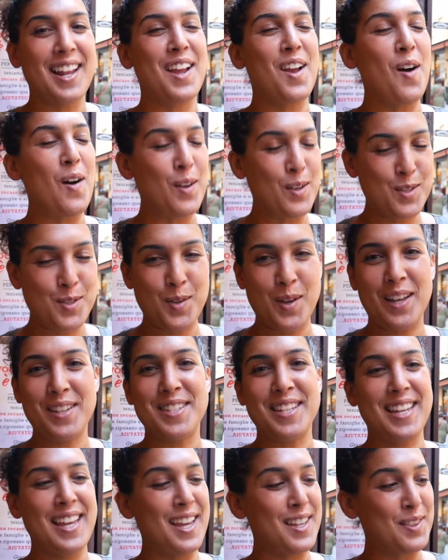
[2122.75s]
I also
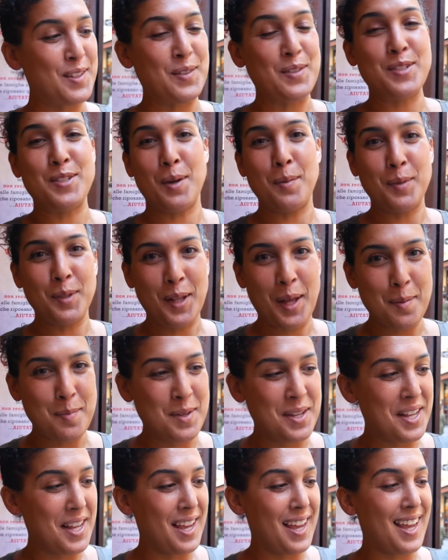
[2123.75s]
had to get their double
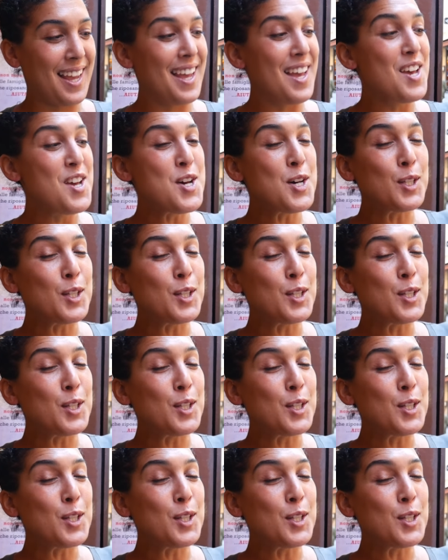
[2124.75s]
IPA.